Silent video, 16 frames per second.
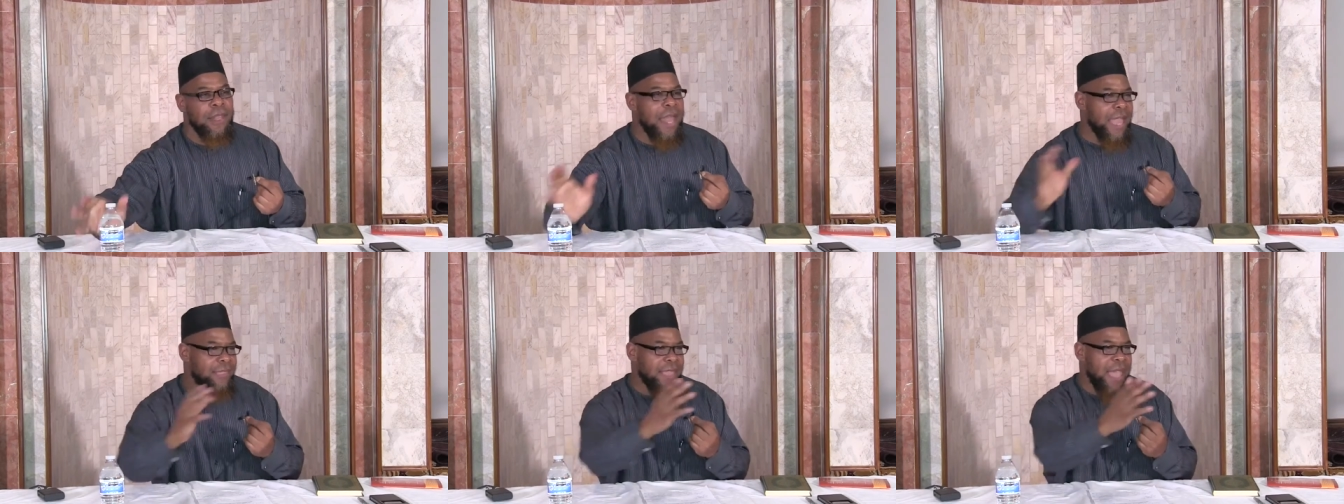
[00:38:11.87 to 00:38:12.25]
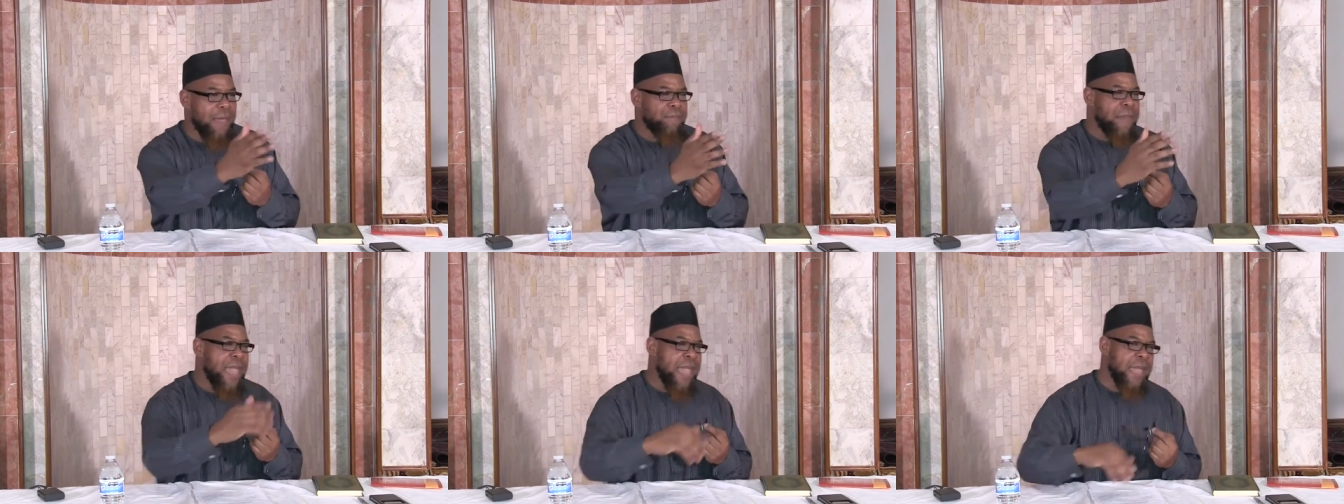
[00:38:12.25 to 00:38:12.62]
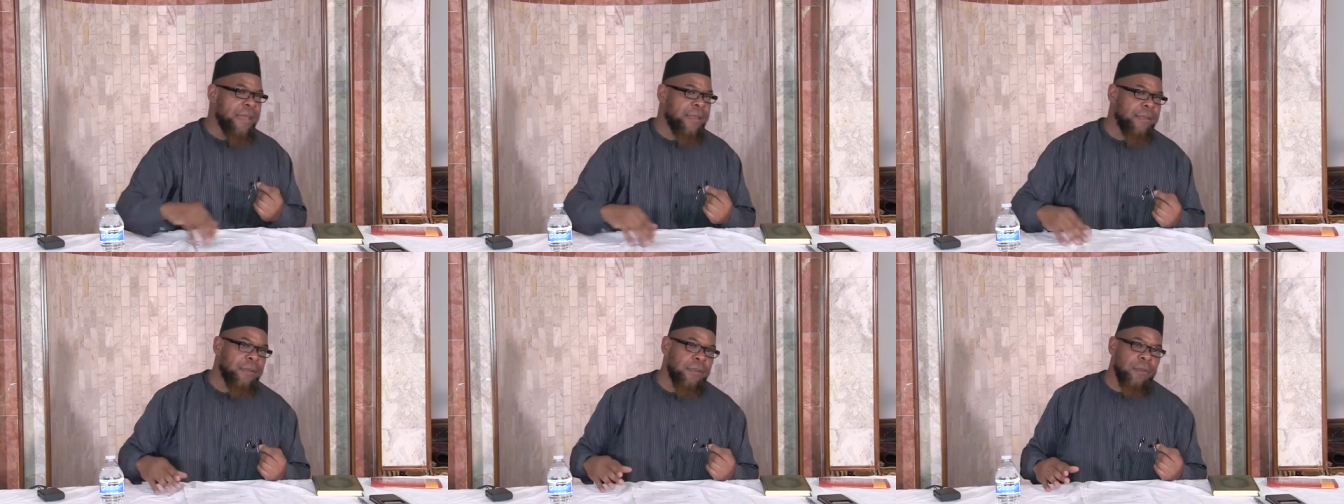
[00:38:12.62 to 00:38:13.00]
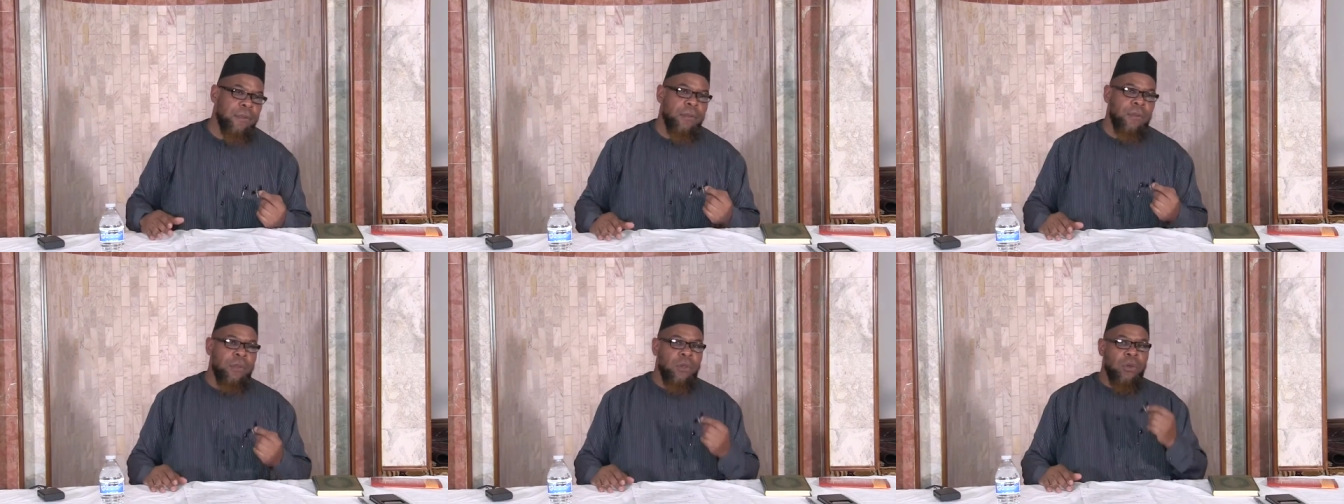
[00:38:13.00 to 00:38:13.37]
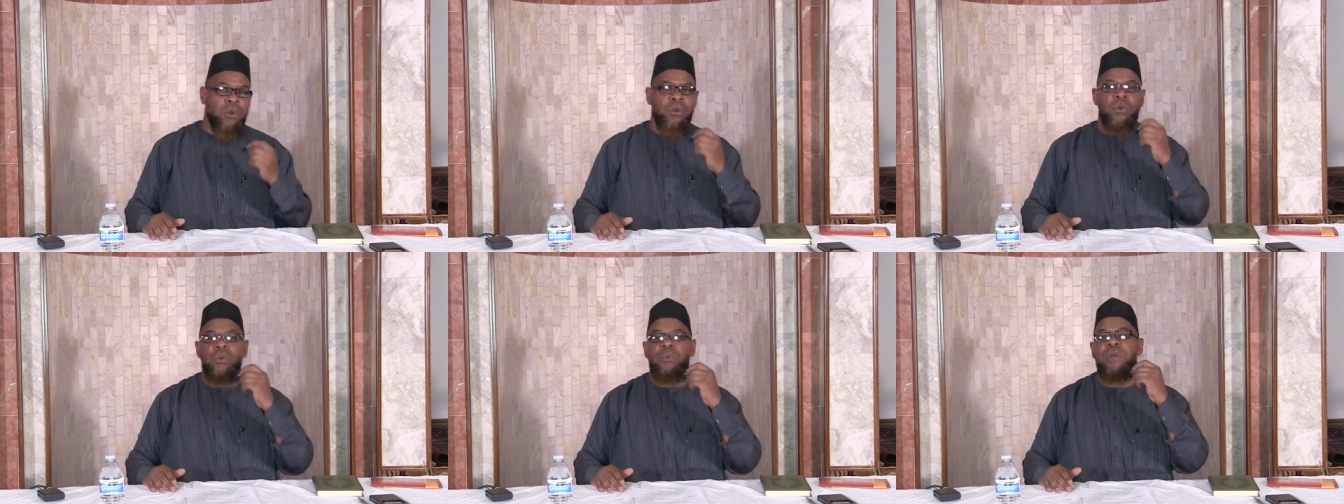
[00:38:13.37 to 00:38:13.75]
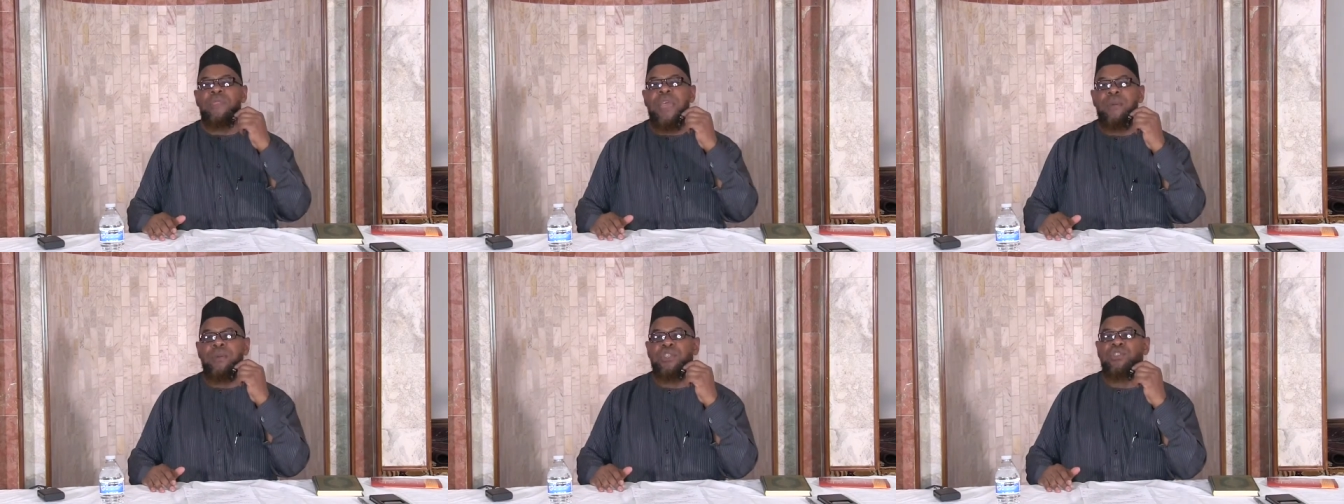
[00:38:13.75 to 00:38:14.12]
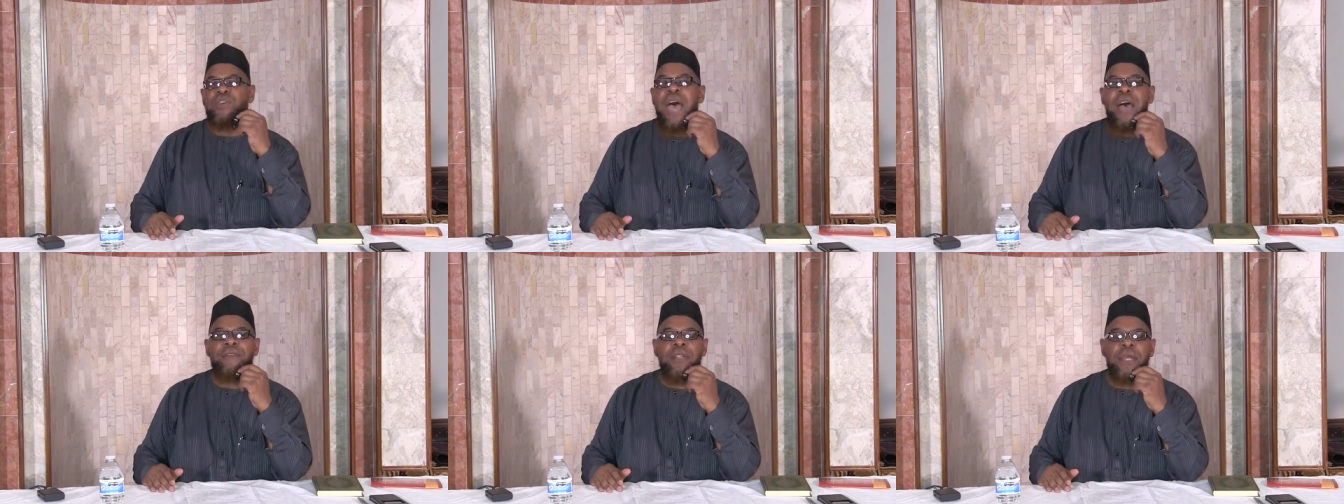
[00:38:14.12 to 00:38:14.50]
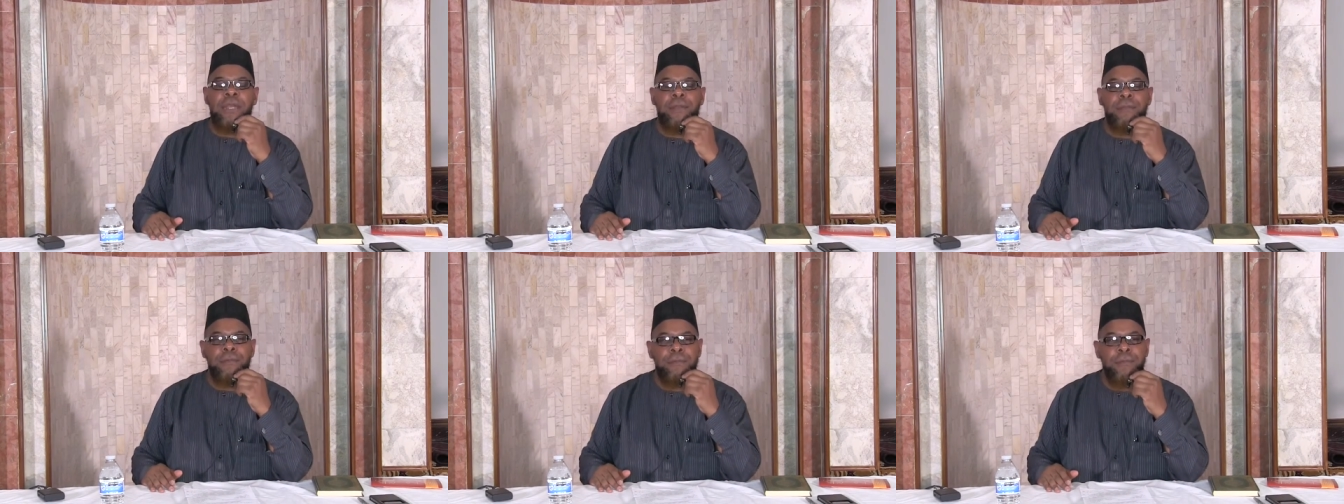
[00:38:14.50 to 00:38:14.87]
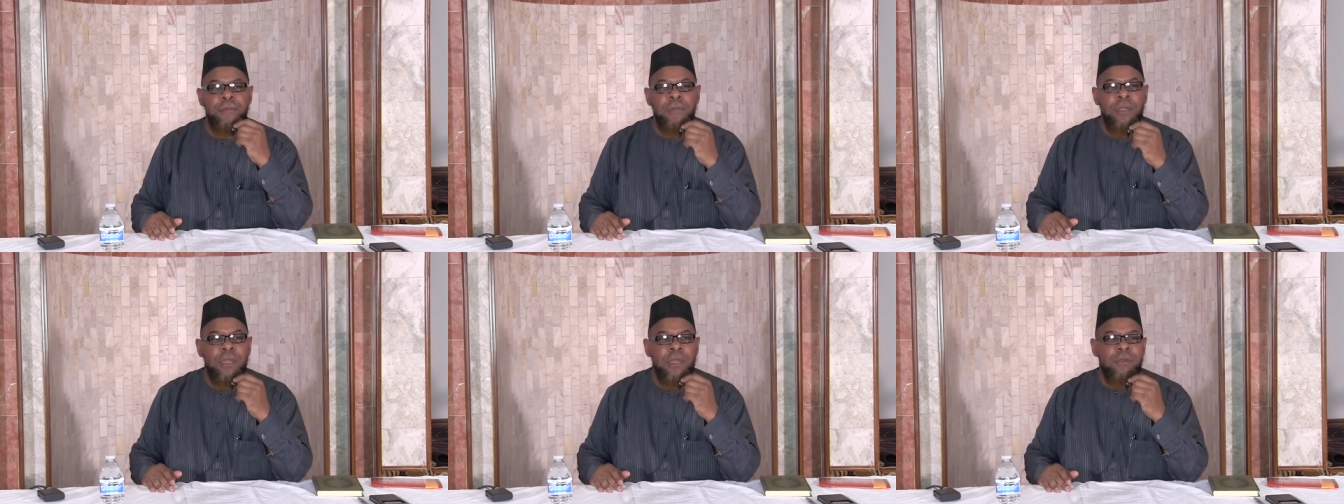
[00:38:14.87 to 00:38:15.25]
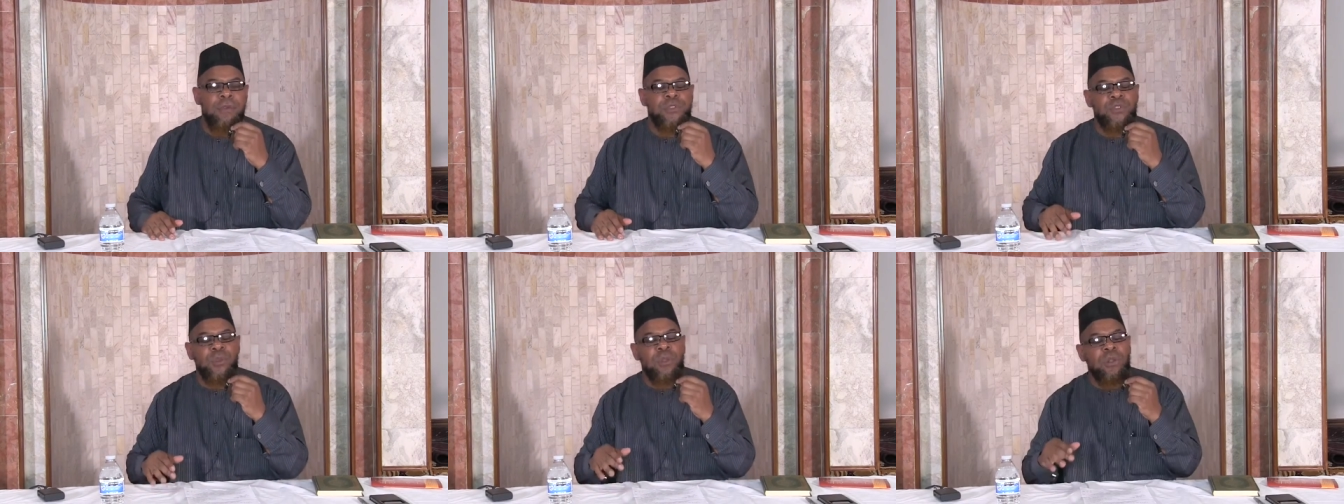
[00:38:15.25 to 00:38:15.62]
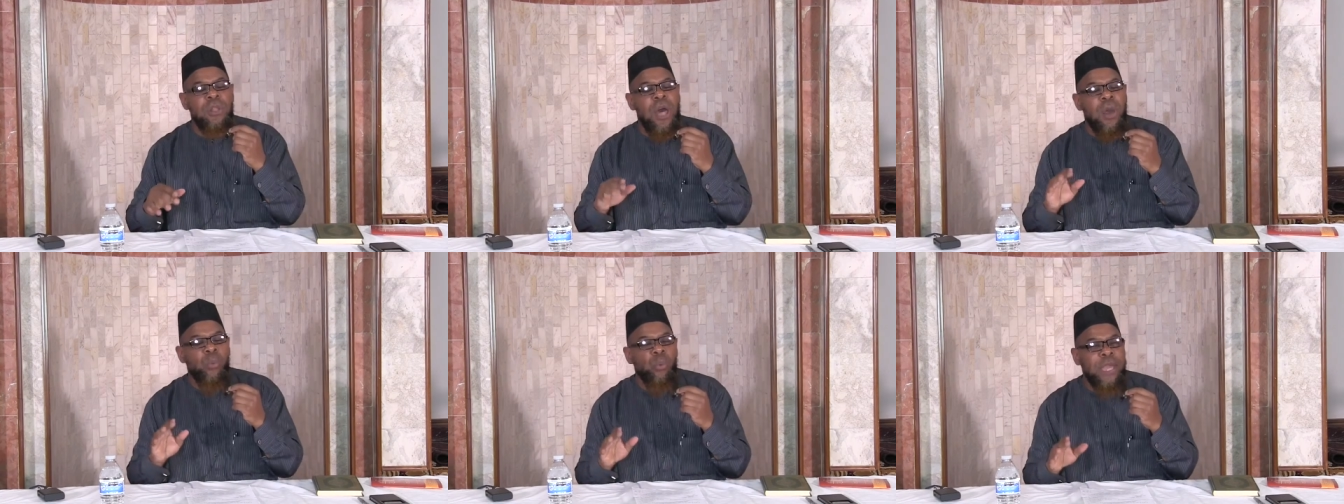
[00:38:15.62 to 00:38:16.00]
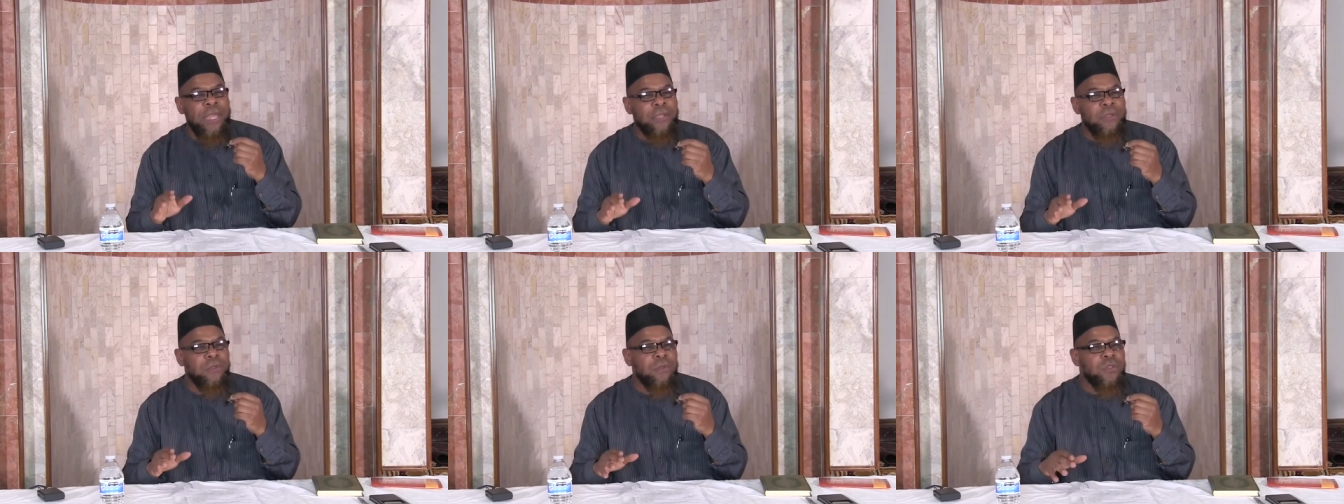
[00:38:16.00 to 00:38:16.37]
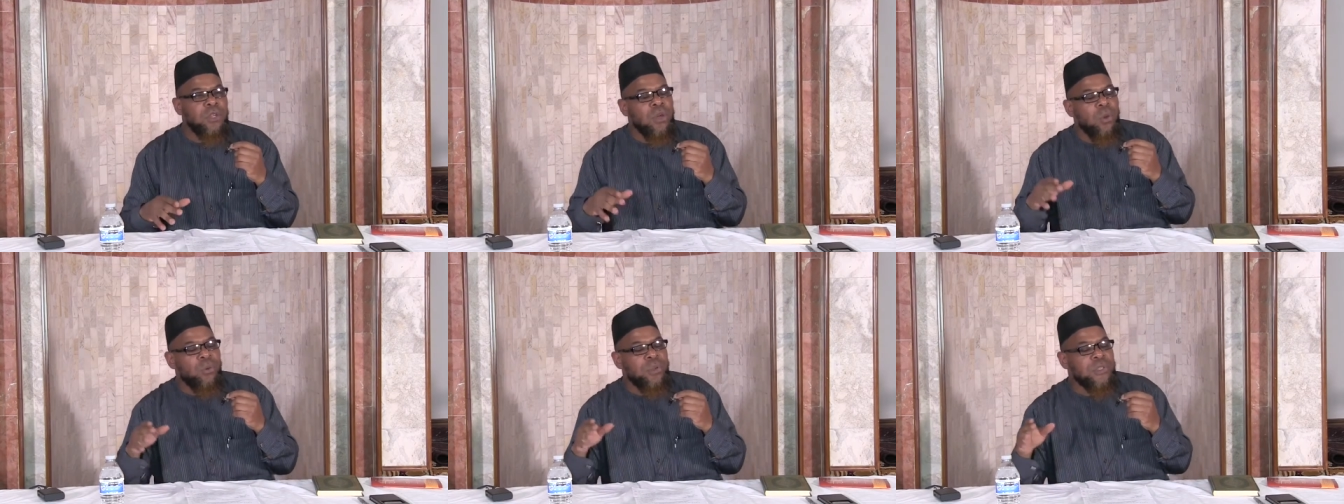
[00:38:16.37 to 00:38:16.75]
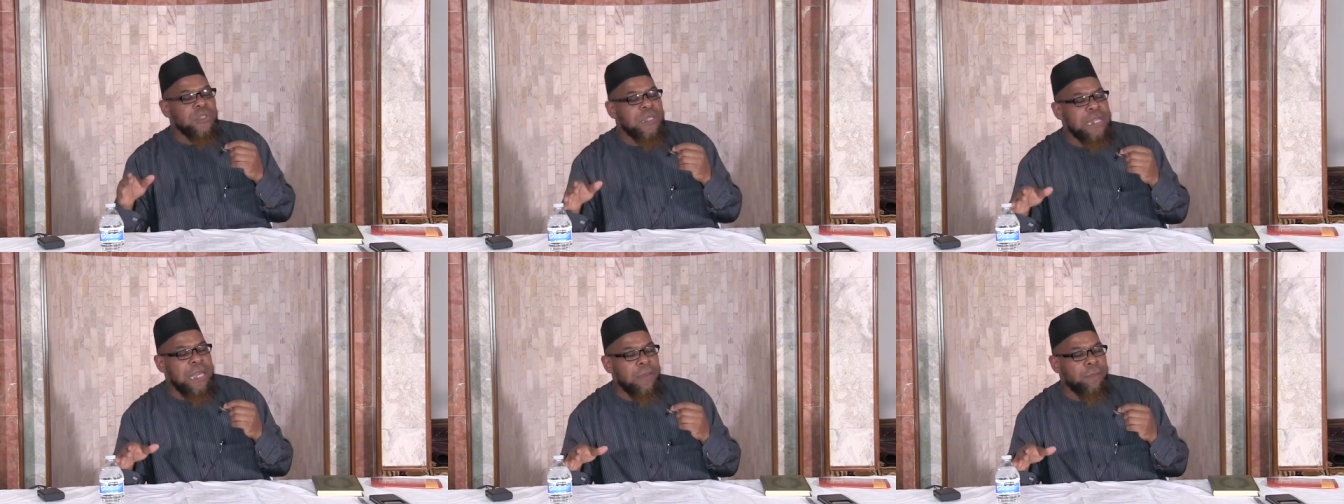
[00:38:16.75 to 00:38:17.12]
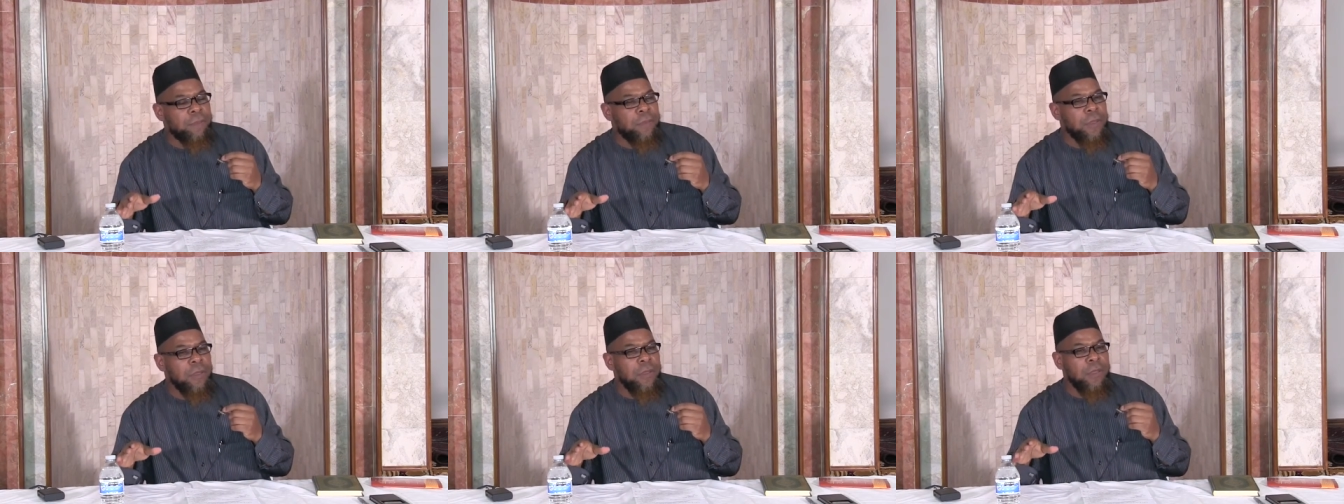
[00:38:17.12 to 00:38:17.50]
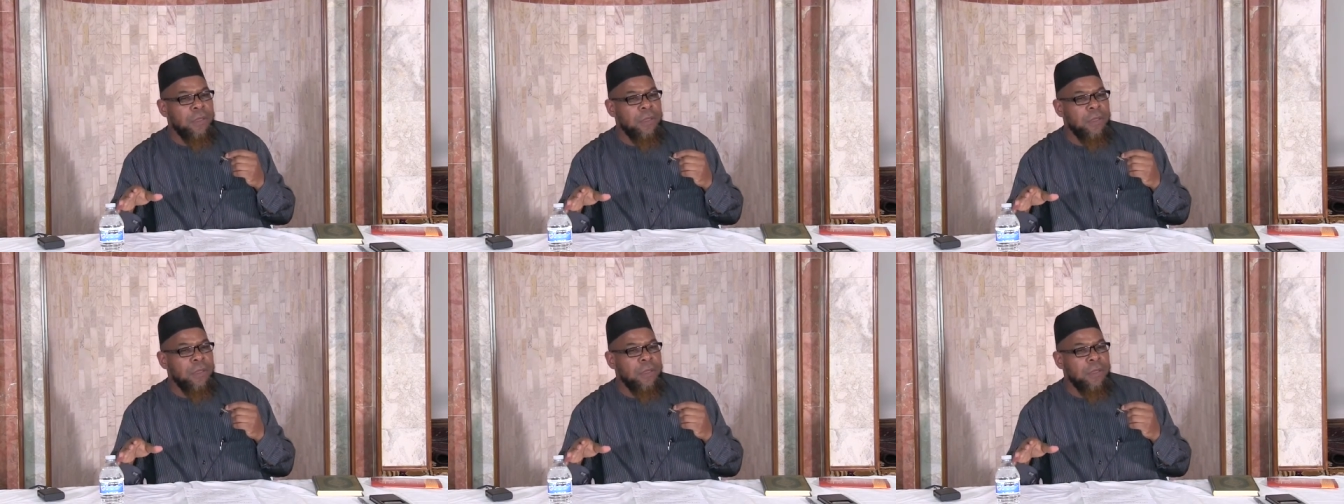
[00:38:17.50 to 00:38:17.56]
Like that man who, when they were traveling, Rasulullah went to go to sleep.